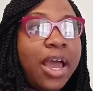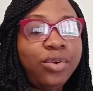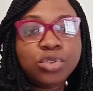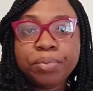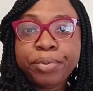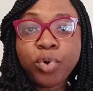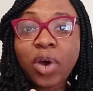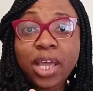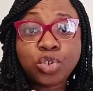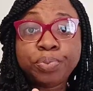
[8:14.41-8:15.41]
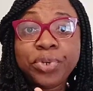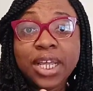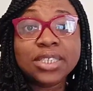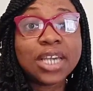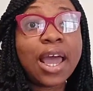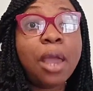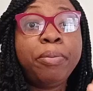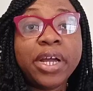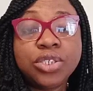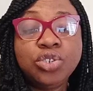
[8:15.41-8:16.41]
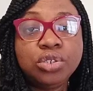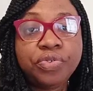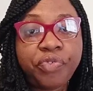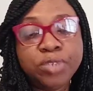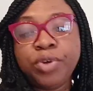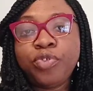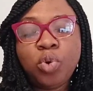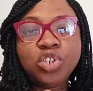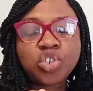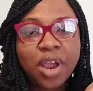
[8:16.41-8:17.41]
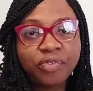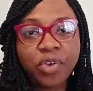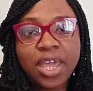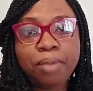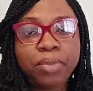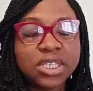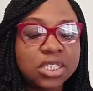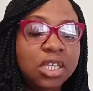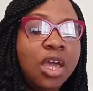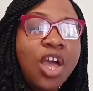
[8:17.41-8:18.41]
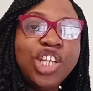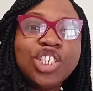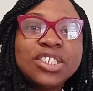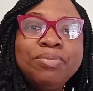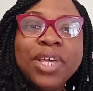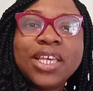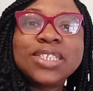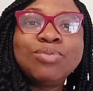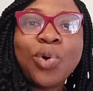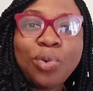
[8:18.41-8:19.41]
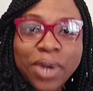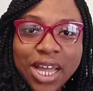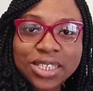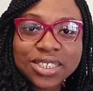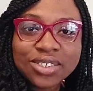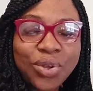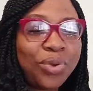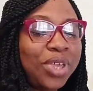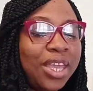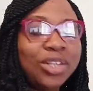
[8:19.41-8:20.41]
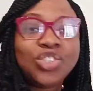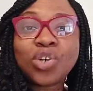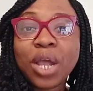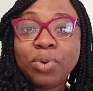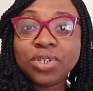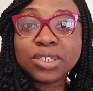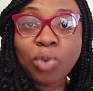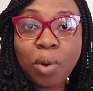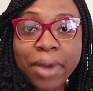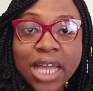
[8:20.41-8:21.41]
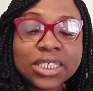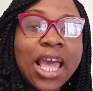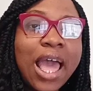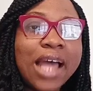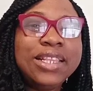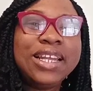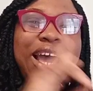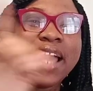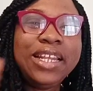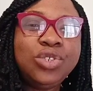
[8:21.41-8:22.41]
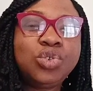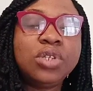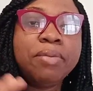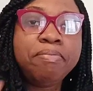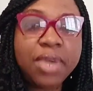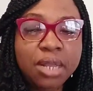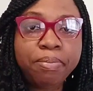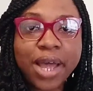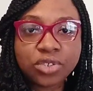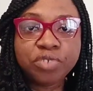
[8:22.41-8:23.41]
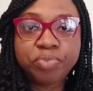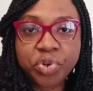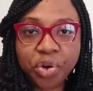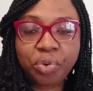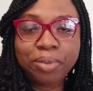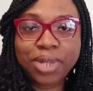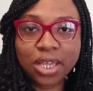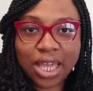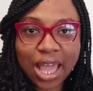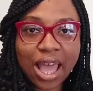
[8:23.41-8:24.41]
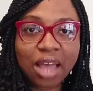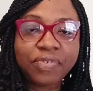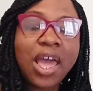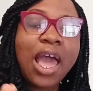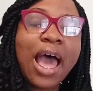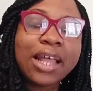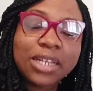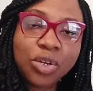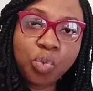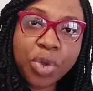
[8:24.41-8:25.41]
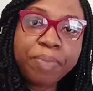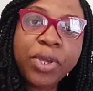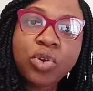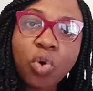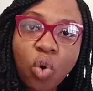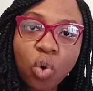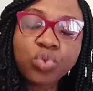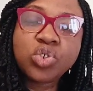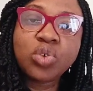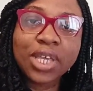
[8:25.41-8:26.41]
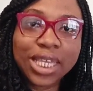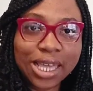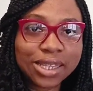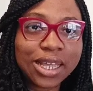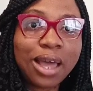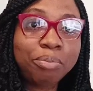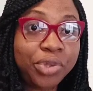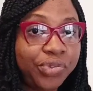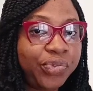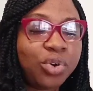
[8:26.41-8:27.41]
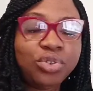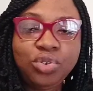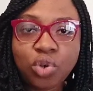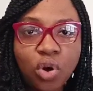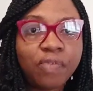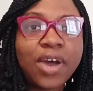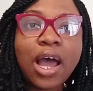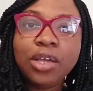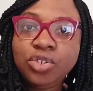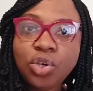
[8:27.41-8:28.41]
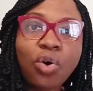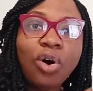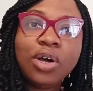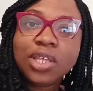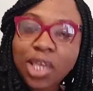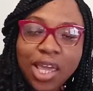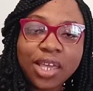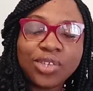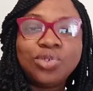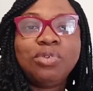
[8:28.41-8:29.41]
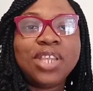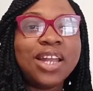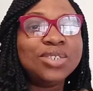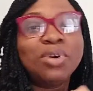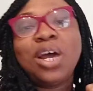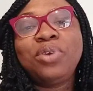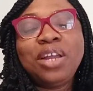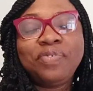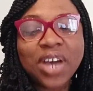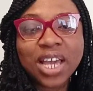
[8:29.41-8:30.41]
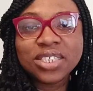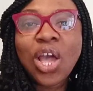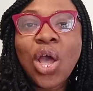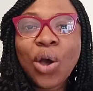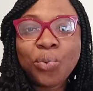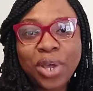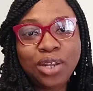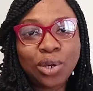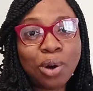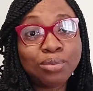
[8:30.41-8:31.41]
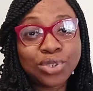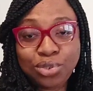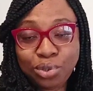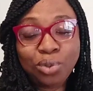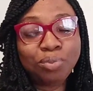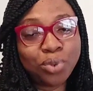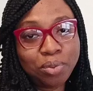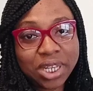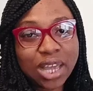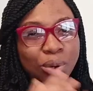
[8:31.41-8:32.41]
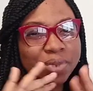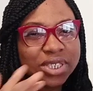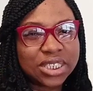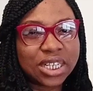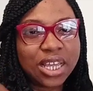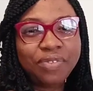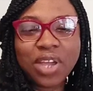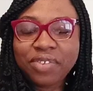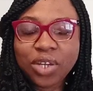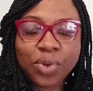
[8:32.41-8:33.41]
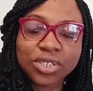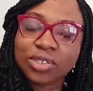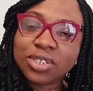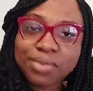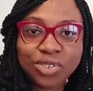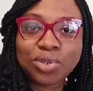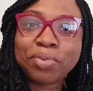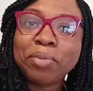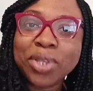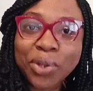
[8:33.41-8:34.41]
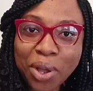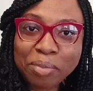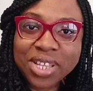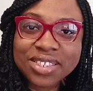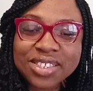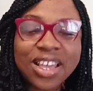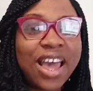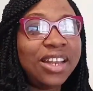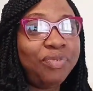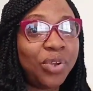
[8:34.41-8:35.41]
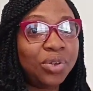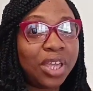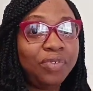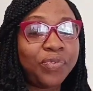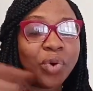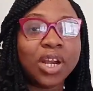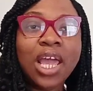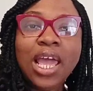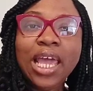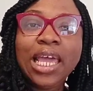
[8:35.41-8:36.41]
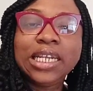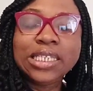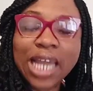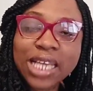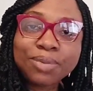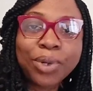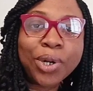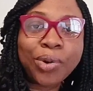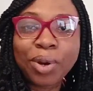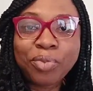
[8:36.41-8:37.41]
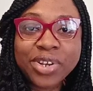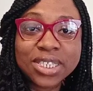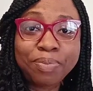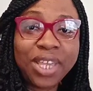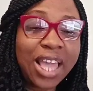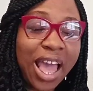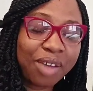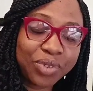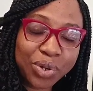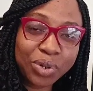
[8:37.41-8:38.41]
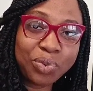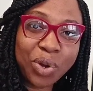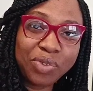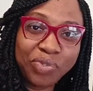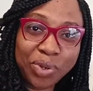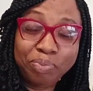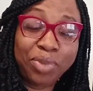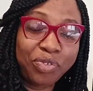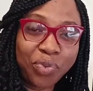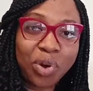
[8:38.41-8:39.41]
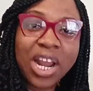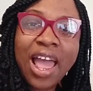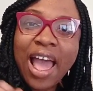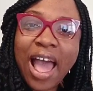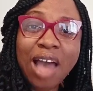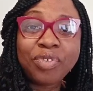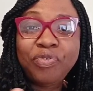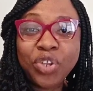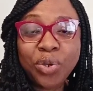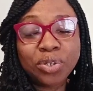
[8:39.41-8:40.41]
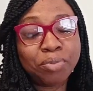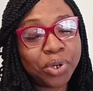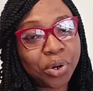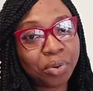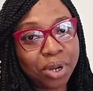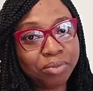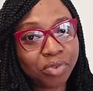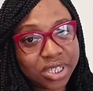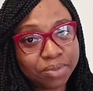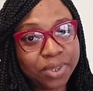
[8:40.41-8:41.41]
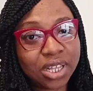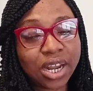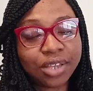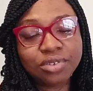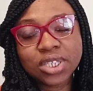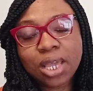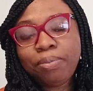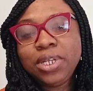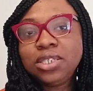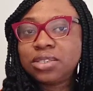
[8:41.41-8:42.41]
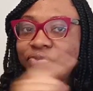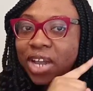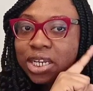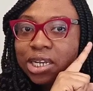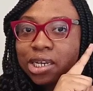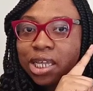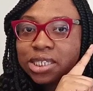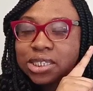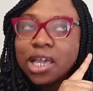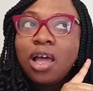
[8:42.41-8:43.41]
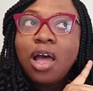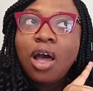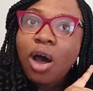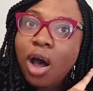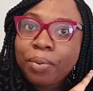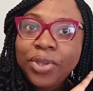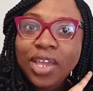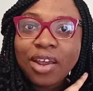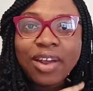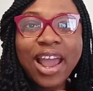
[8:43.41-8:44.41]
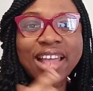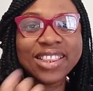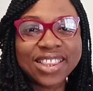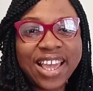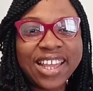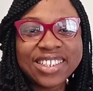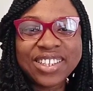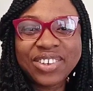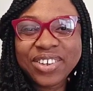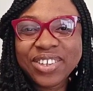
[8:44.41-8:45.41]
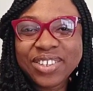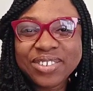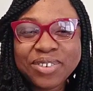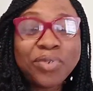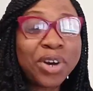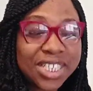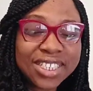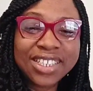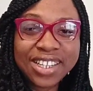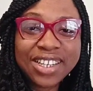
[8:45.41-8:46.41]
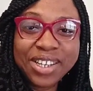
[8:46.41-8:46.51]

I know some people go ahead to put the entire batch into the fridge, but if you want to try it for AMBC, just make a small batch. Okay, try with a small batch and then add it to the main batch of buttercream that you have, and then whip it all together before you cover your cake. So that is what I would advise when it comes to blooming. I hope this is clear. If you have any questions, please drop them in the comments. And if you're looking for a nice buttercream recipe, I have done one before. I have a video on the buttercream recipe that I use here. Please find it linked up here and then watch and